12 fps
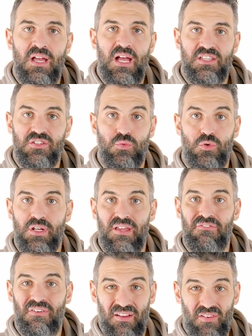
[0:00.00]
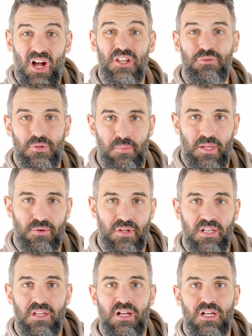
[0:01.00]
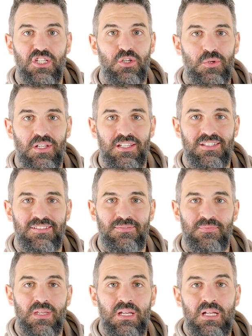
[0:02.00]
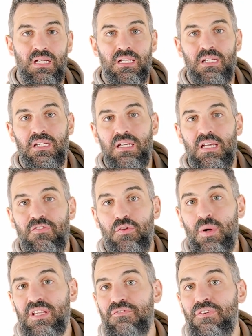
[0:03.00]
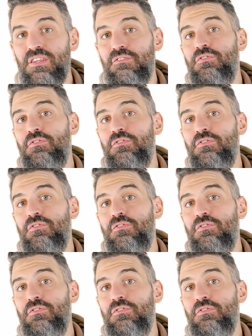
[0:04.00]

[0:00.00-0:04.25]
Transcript: as it would a 500-period annuity. If you wanted to find the